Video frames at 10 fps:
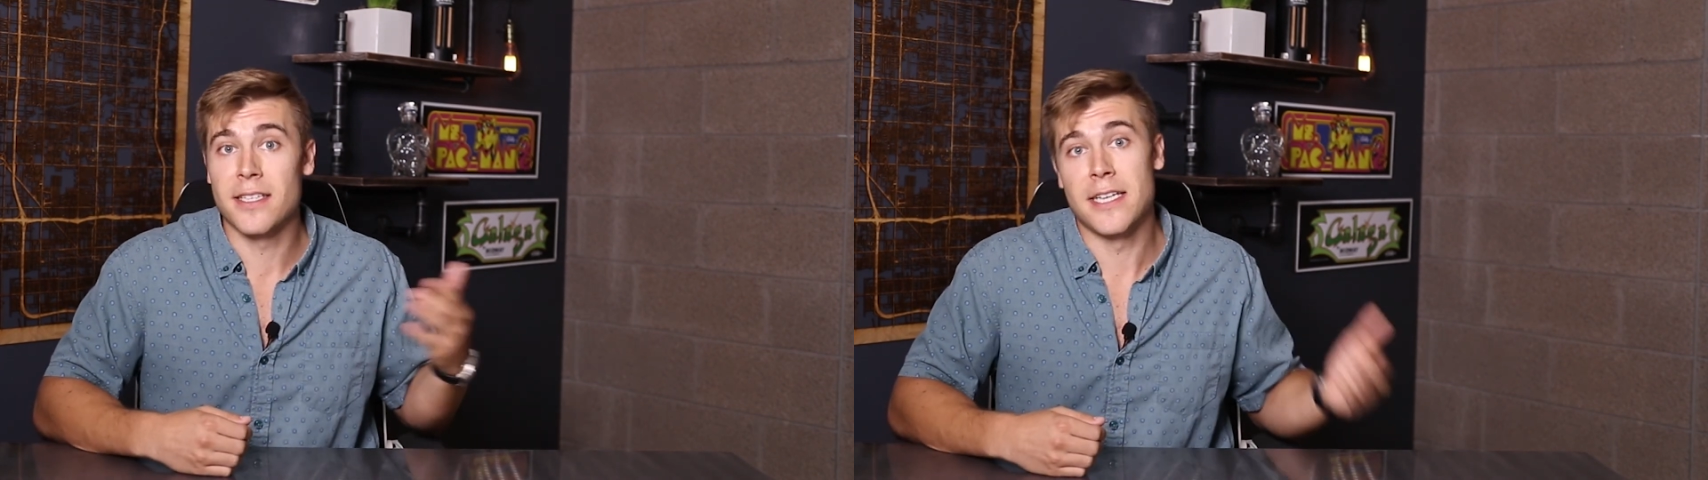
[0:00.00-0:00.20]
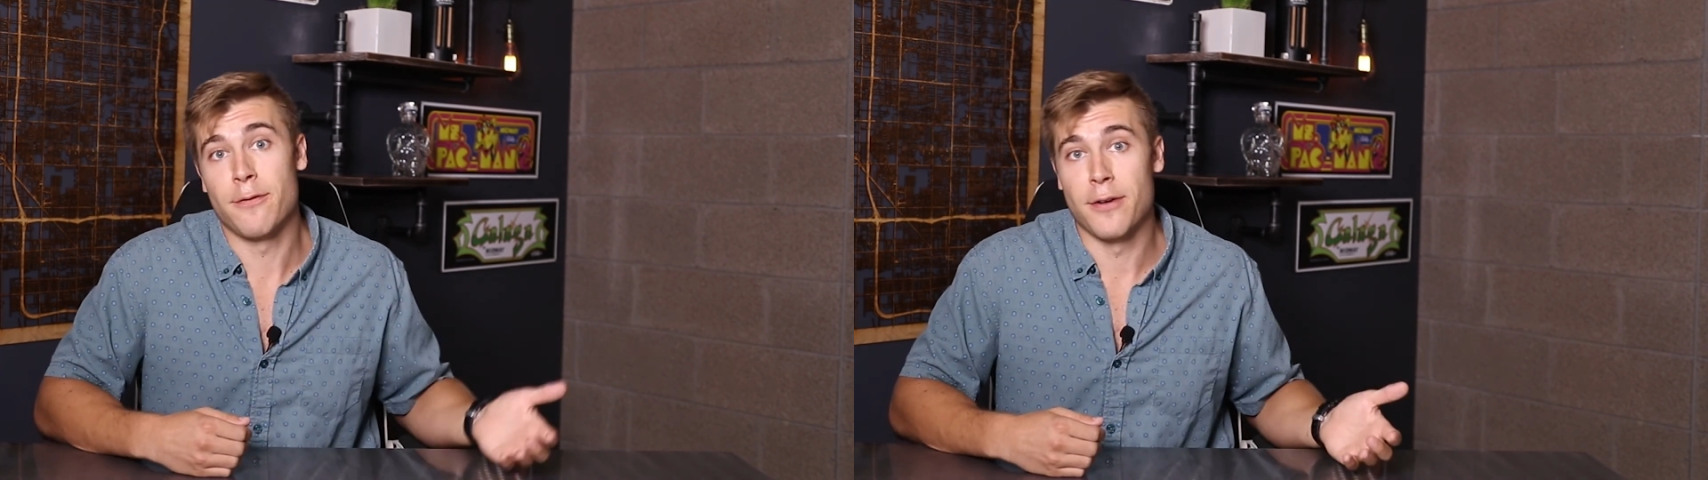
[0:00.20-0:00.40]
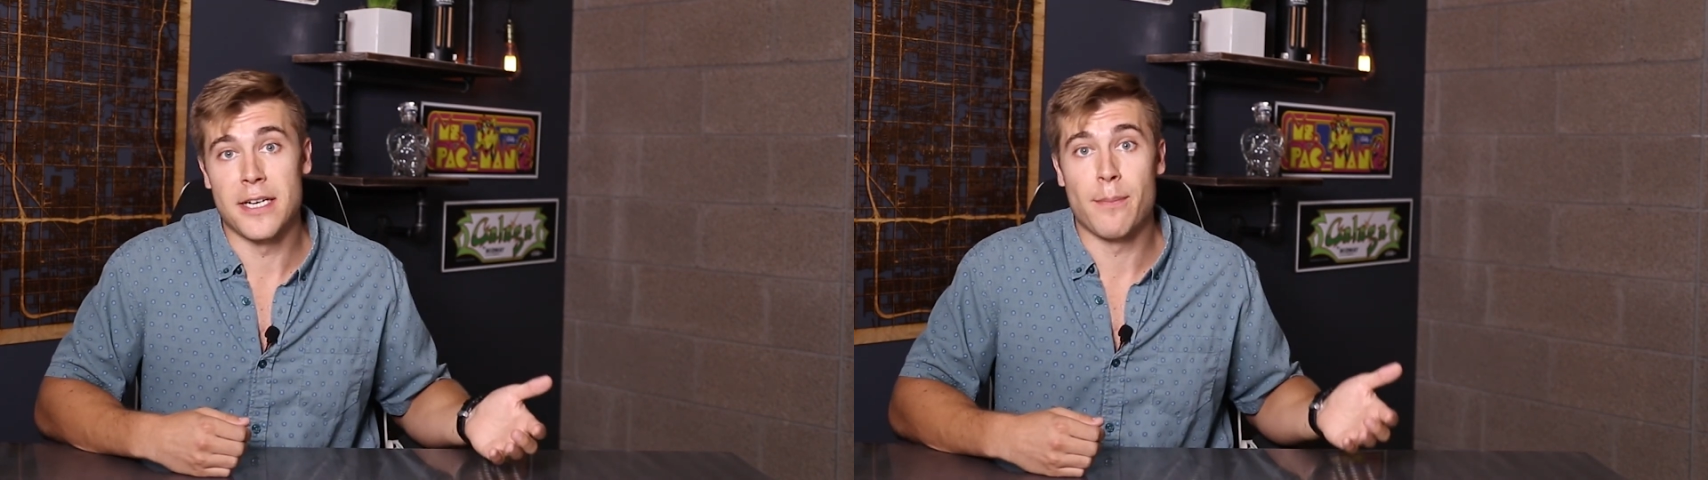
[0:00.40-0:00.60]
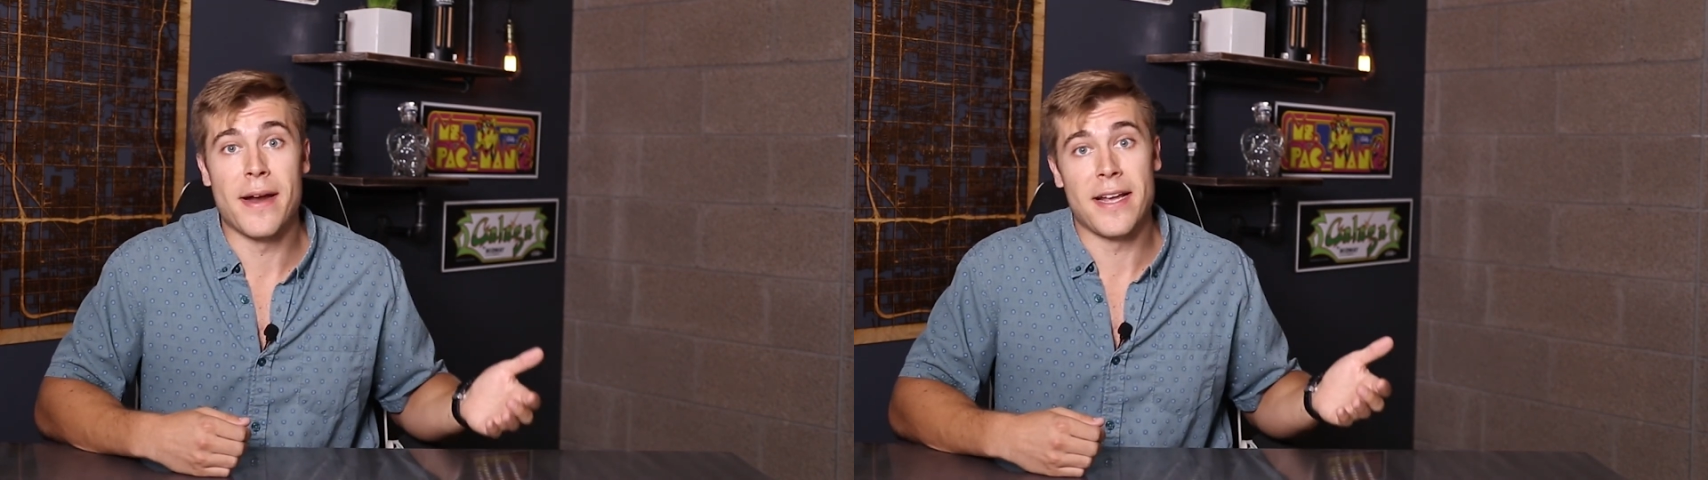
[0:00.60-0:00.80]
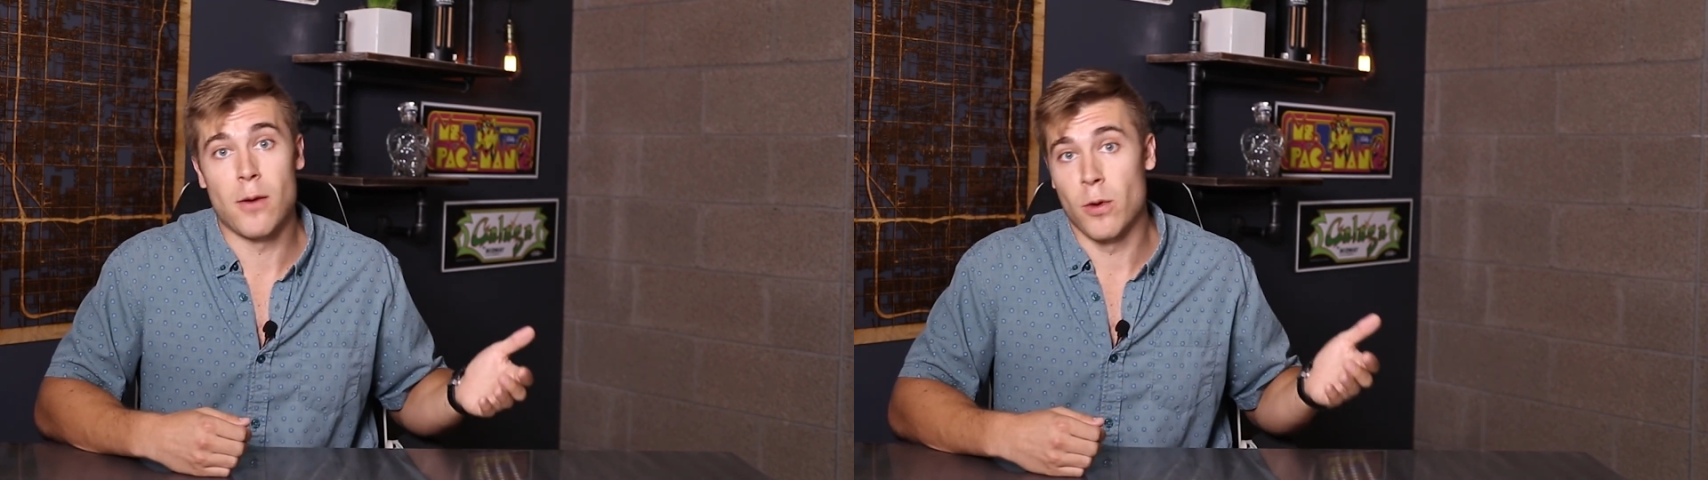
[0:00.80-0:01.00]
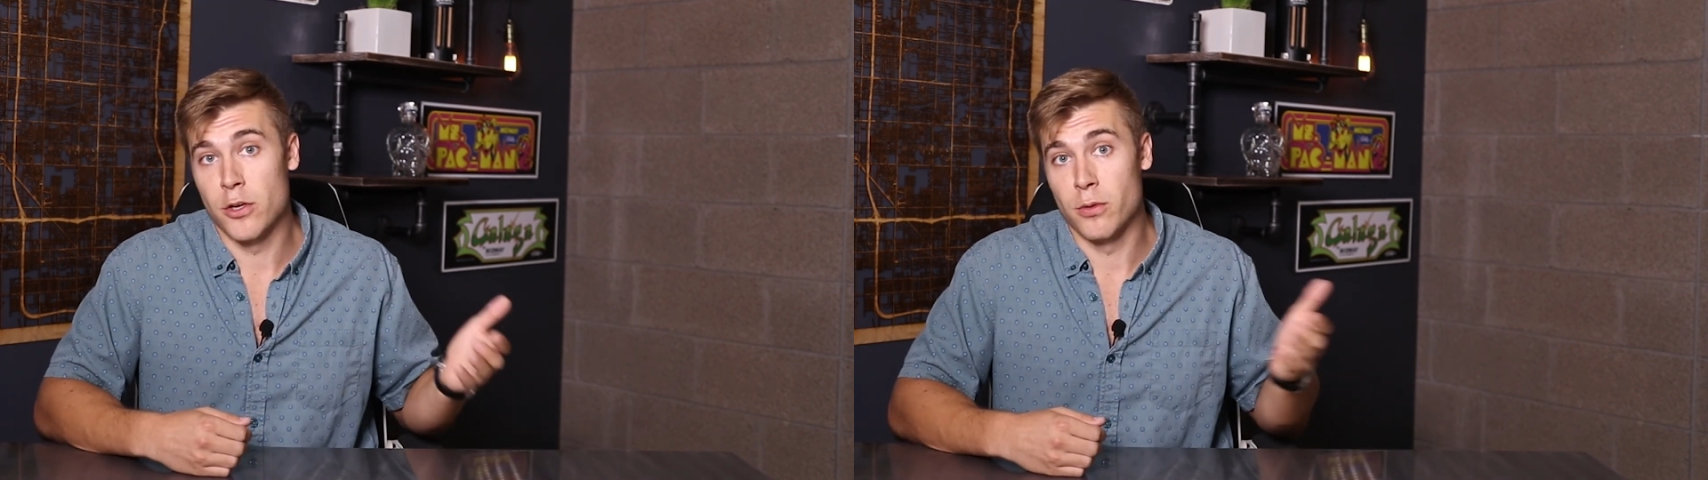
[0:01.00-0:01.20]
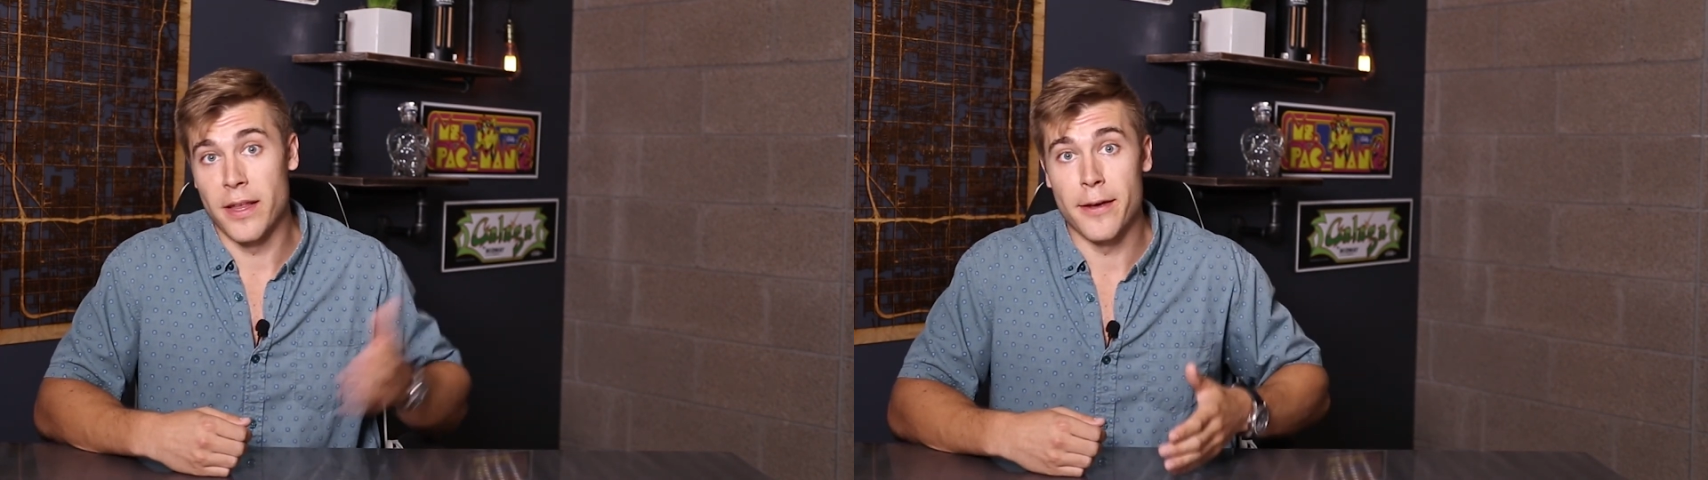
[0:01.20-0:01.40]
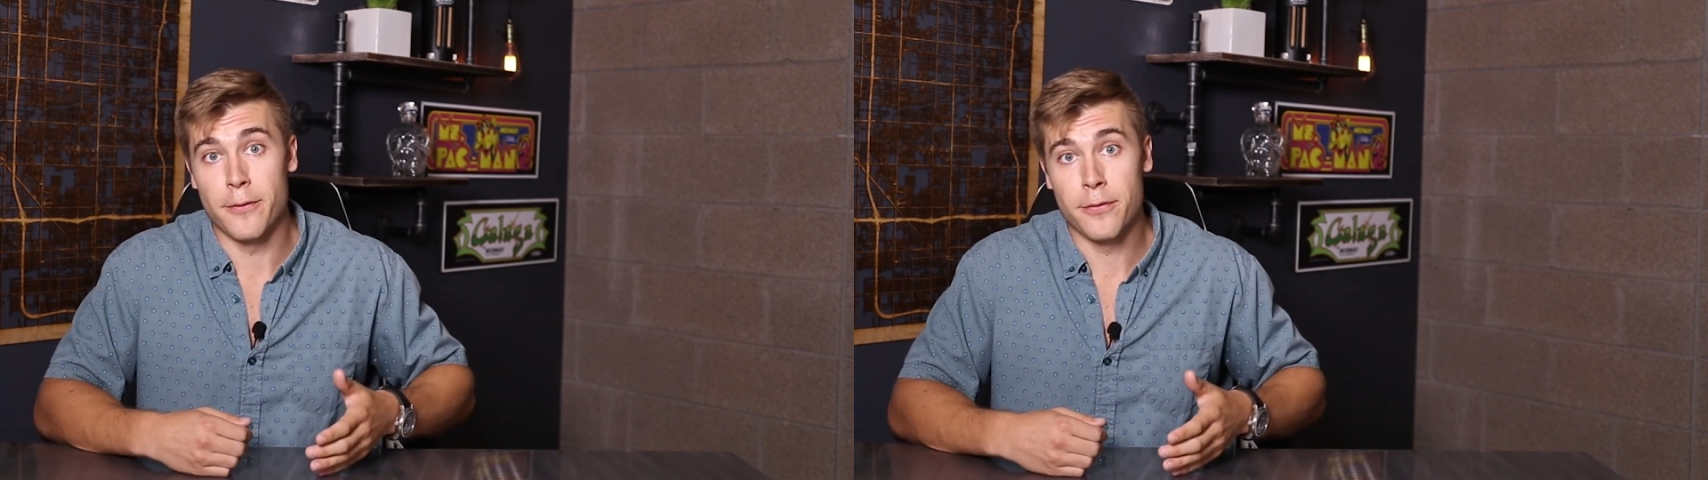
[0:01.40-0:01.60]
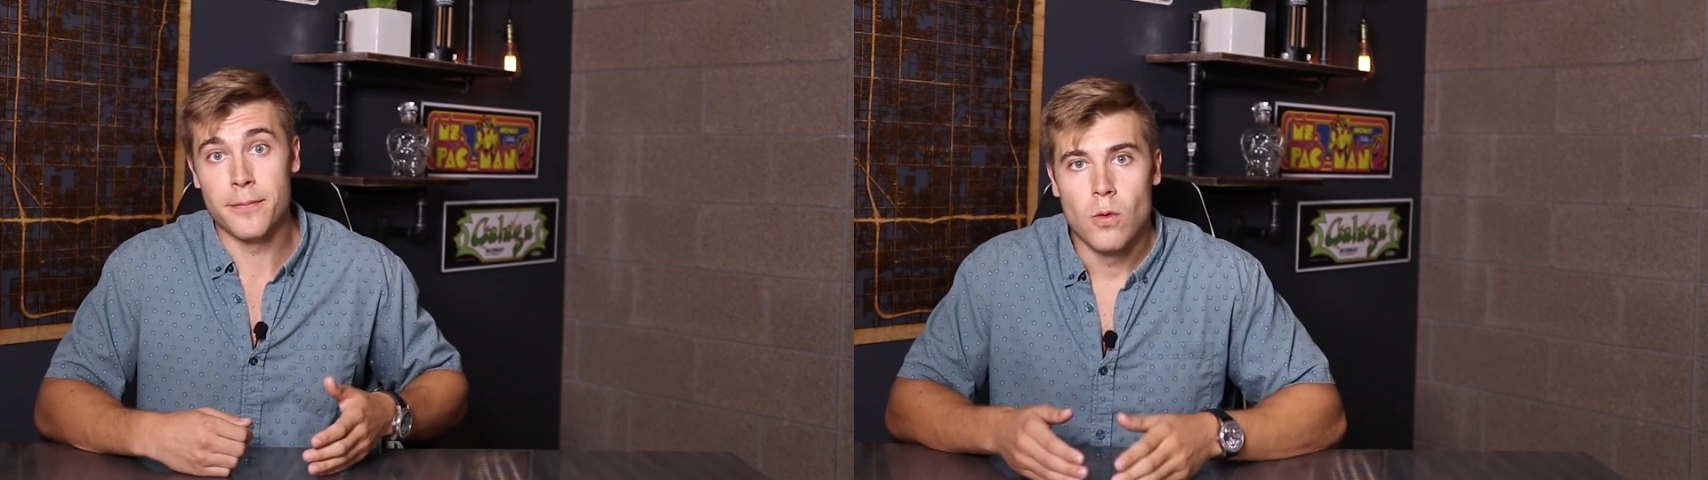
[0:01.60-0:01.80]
different depending on where you live.